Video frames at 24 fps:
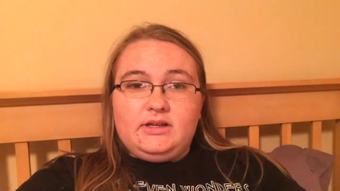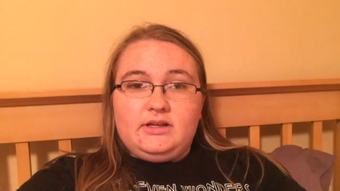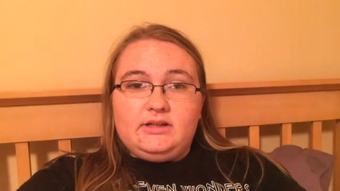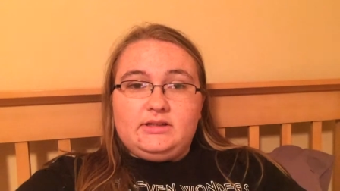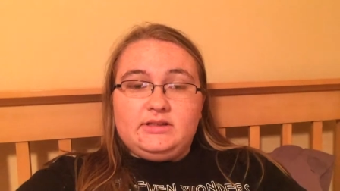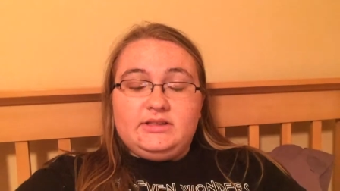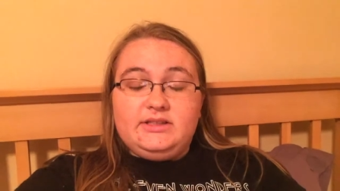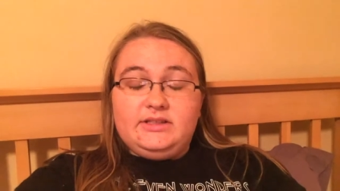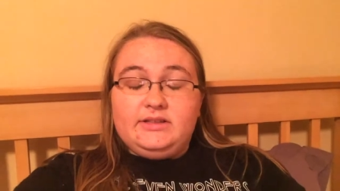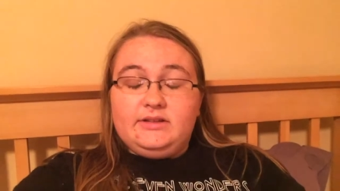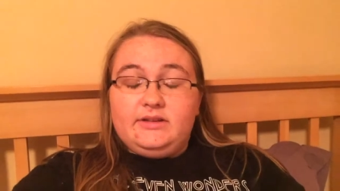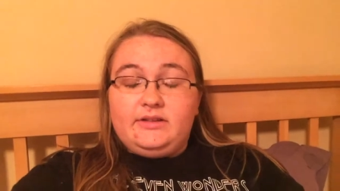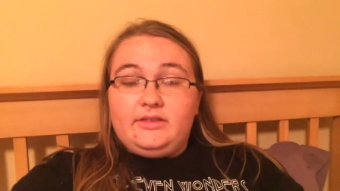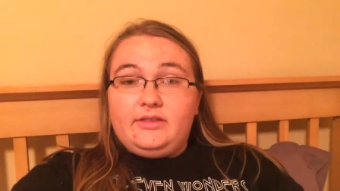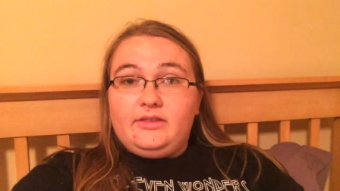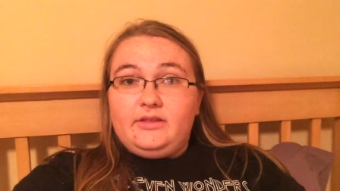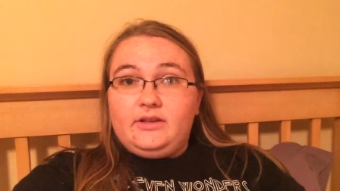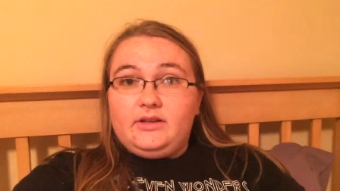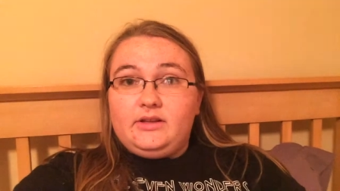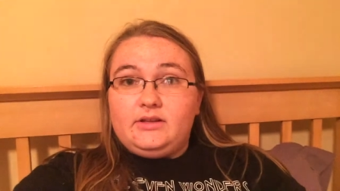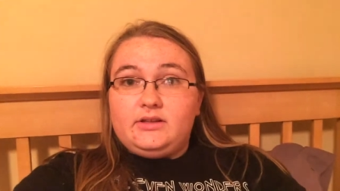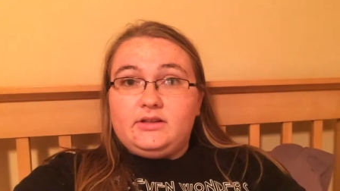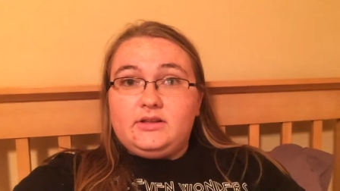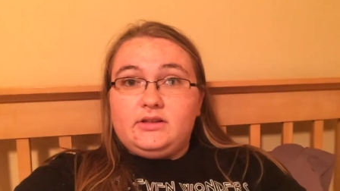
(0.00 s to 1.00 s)
I didn't
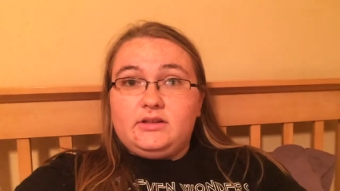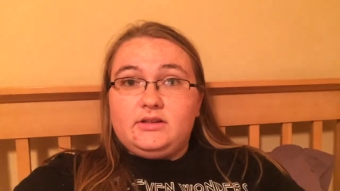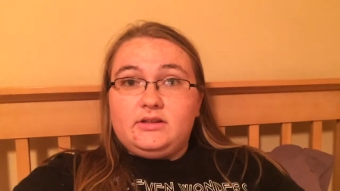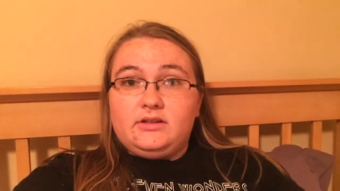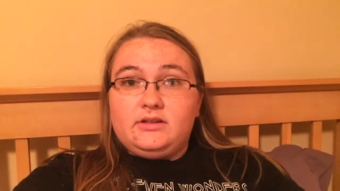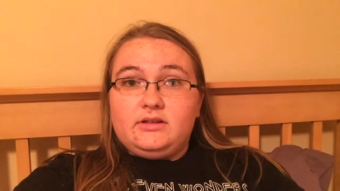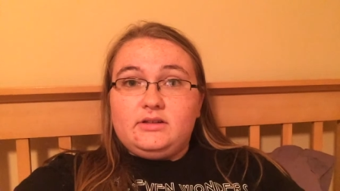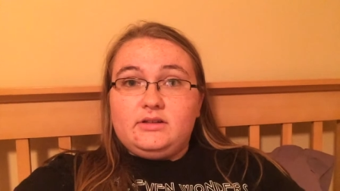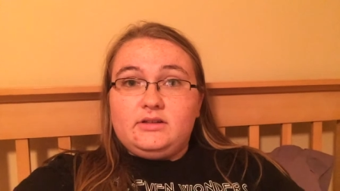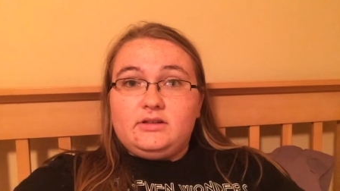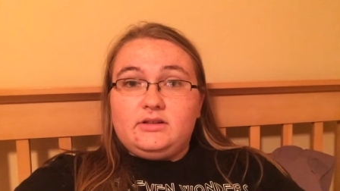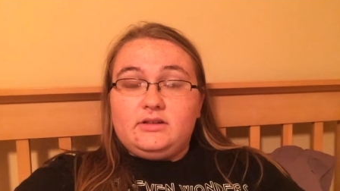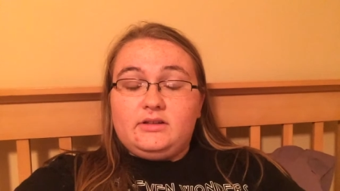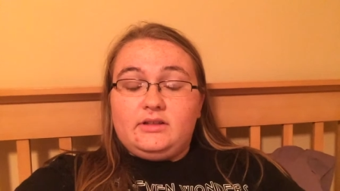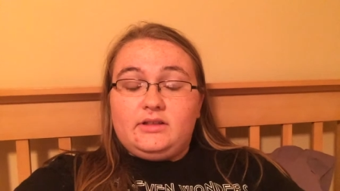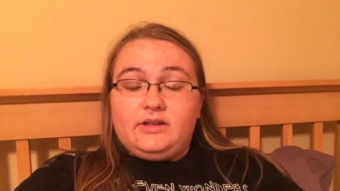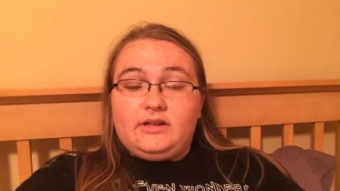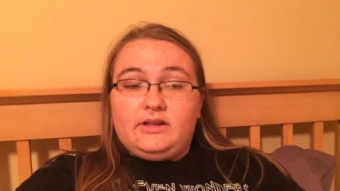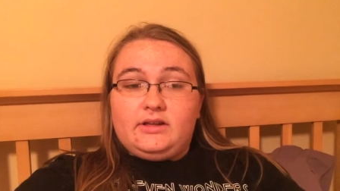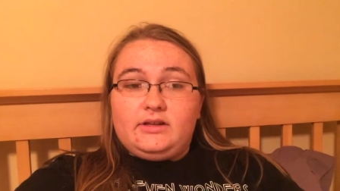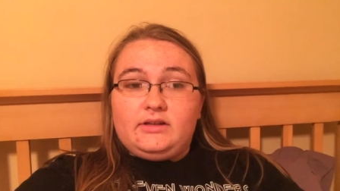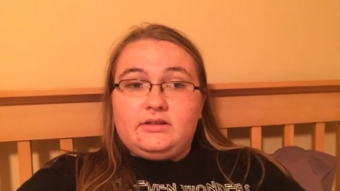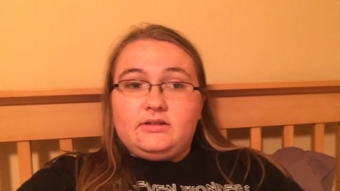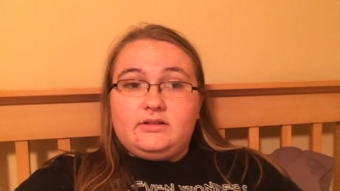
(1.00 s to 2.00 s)
think
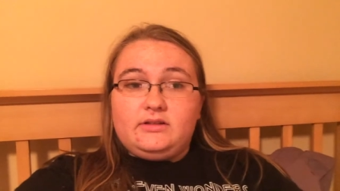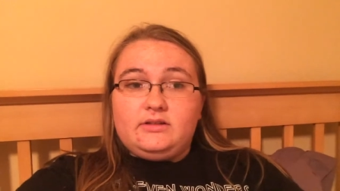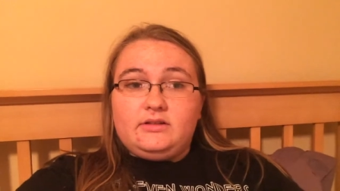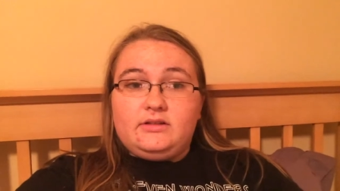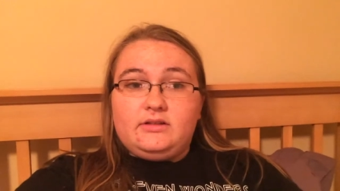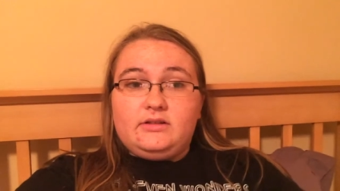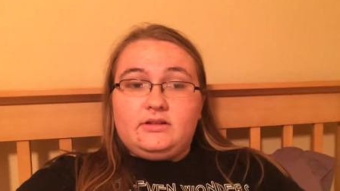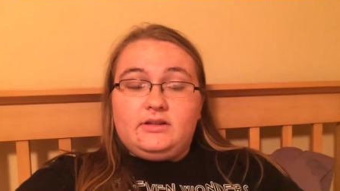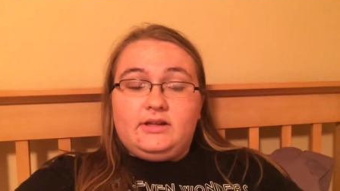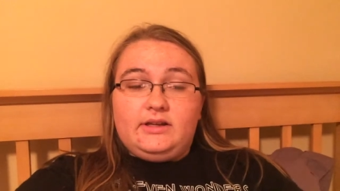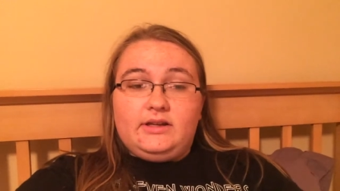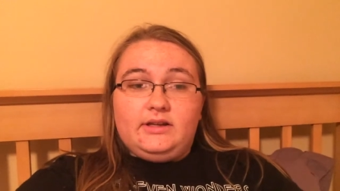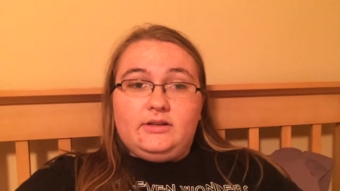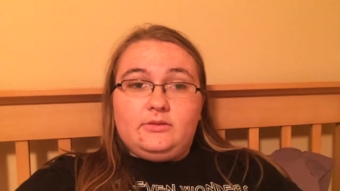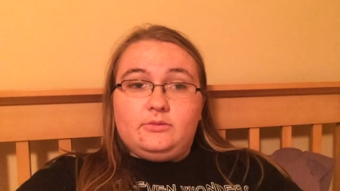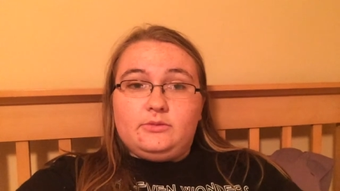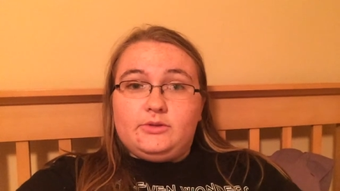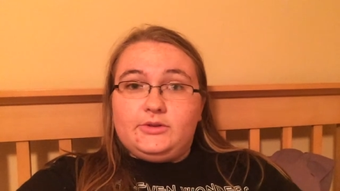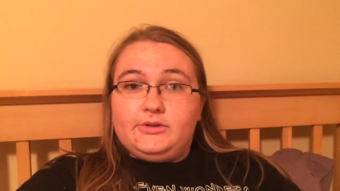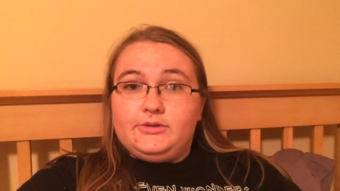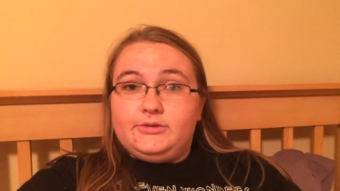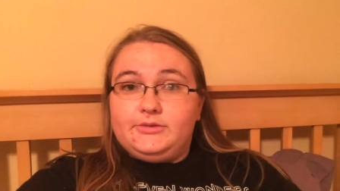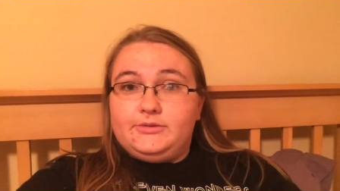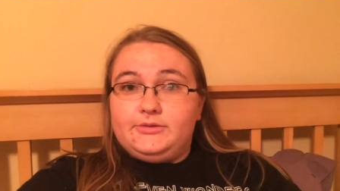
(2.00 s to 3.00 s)
that
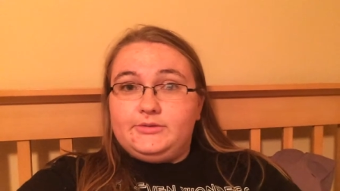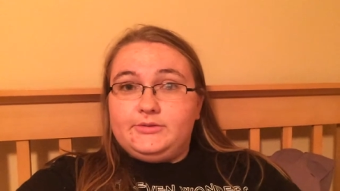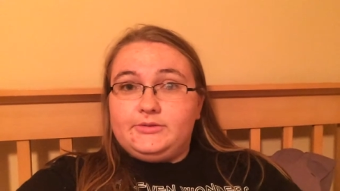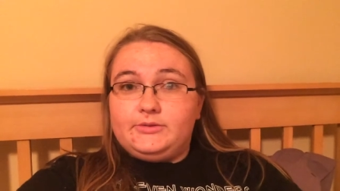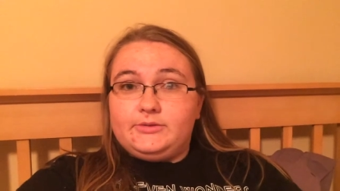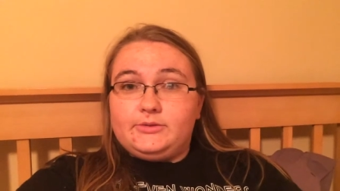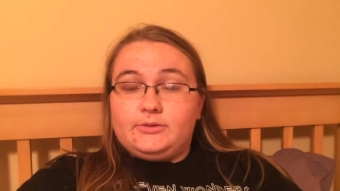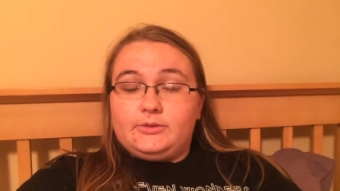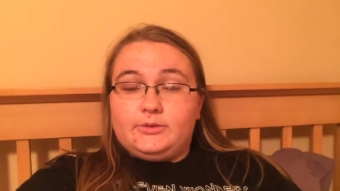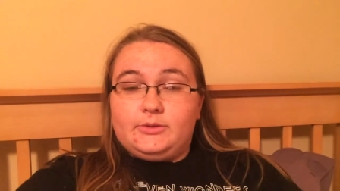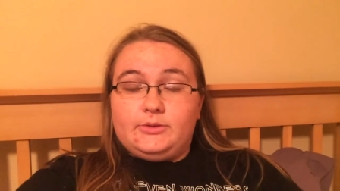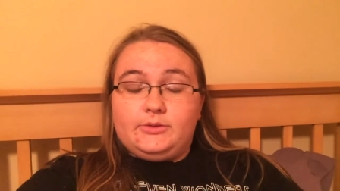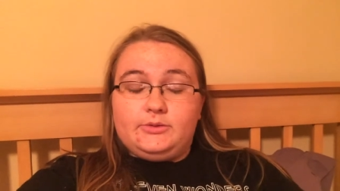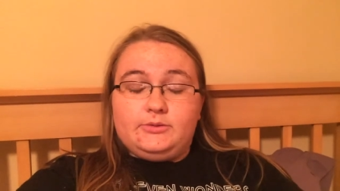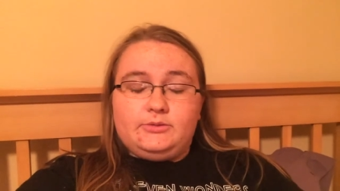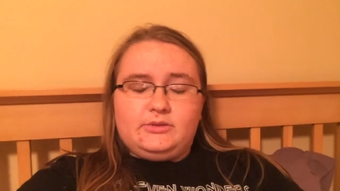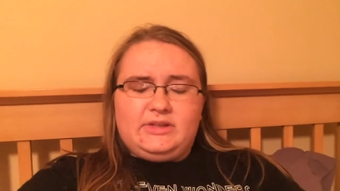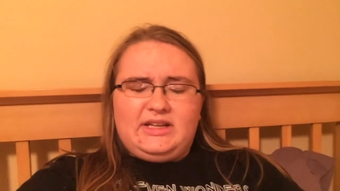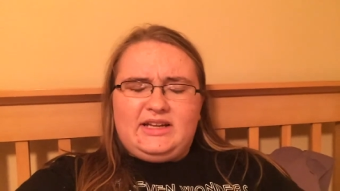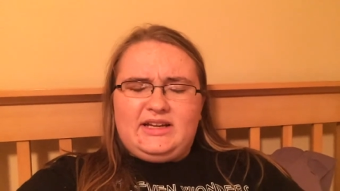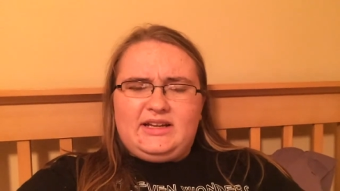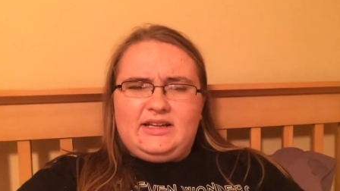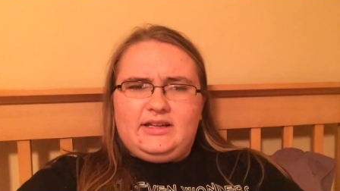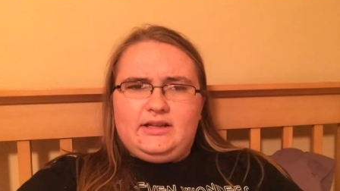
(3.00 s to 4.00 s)
anyone, or
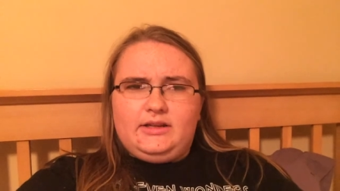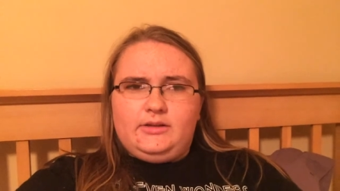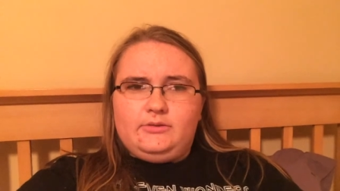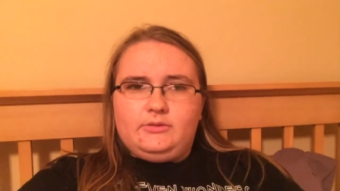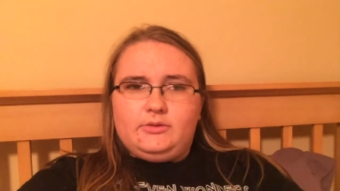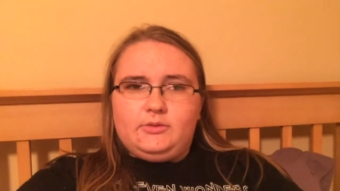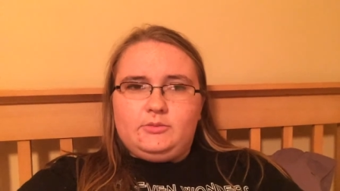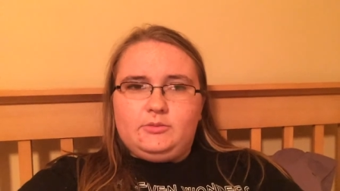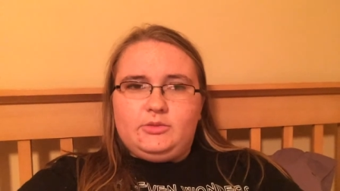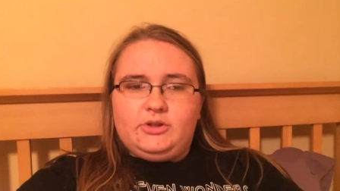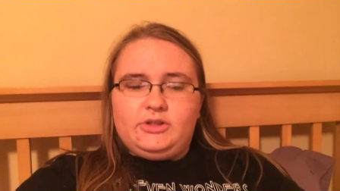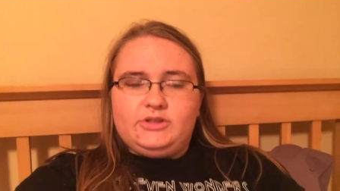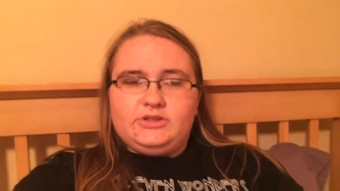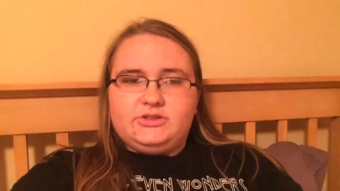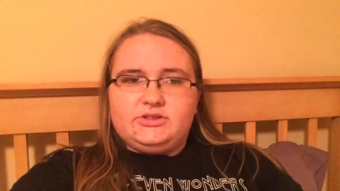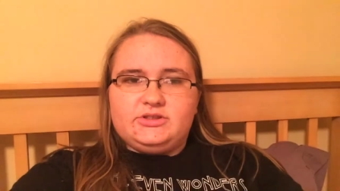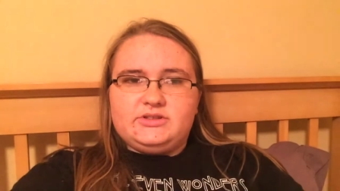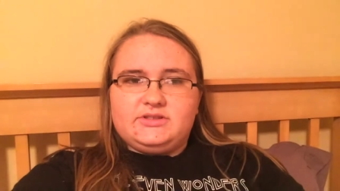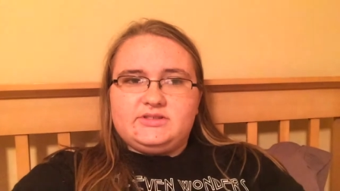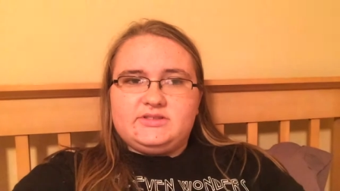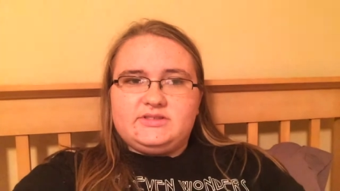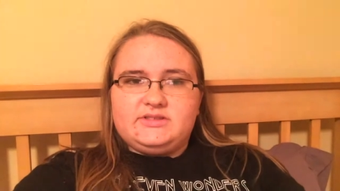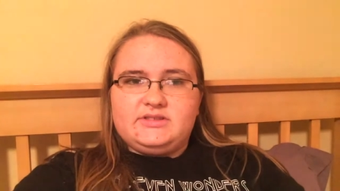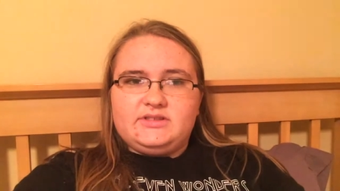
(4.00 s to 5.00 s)
not anyone, but
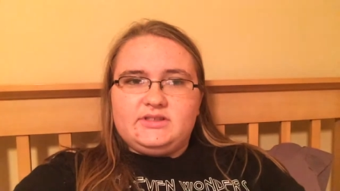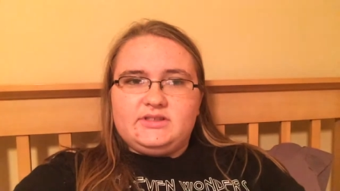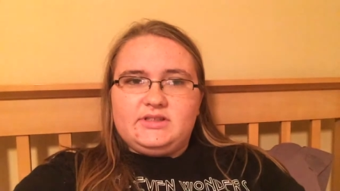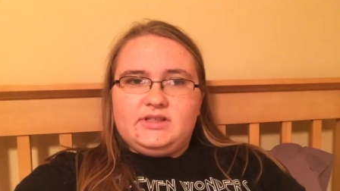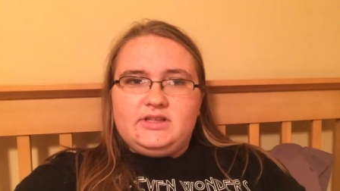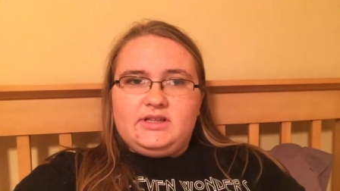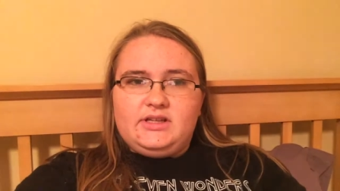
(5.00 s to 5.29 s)
just